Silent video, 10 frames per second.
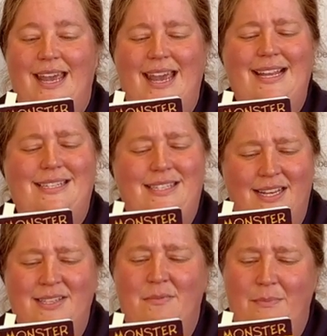It
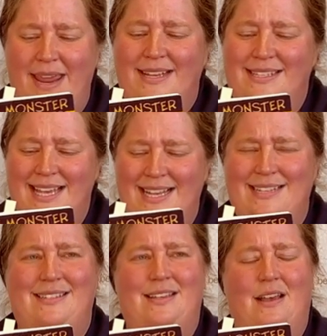doesn't make
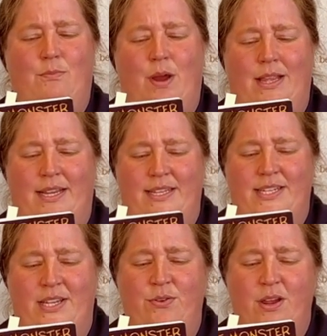sense, Abuela
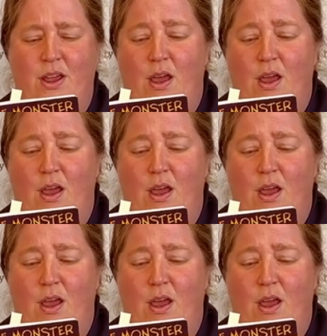continued.